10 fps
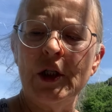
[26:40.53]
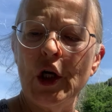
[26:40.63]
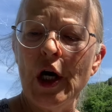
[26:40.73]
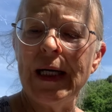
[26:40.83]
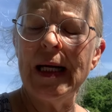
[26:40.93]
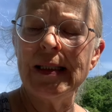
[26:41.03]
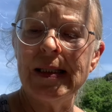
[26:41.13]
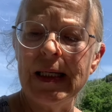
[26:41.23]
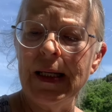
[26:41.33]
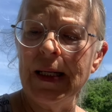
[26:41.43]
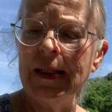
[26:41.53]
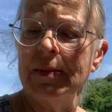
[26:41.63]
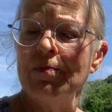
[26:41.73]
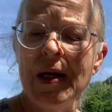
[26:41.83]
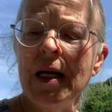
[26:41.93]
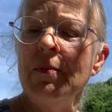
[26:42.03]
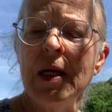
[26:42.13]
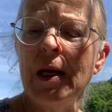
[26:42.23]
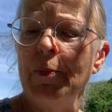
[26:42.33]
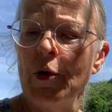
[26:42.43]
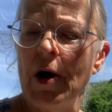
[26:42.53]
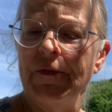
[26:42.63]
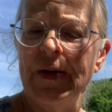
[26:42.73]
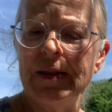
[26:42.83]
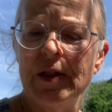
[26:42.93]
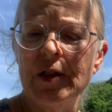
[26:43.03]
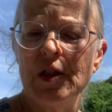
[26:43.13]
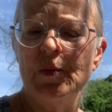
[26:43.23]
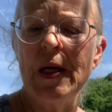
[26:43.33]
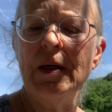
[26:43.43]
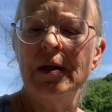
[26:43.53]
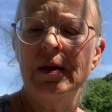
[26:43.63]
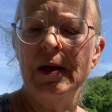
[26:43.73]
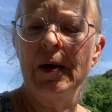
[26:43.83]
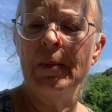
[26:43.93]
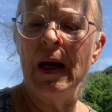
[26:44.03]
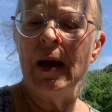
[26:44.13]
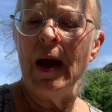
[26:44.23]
God has sent his many, many prophets to speak to them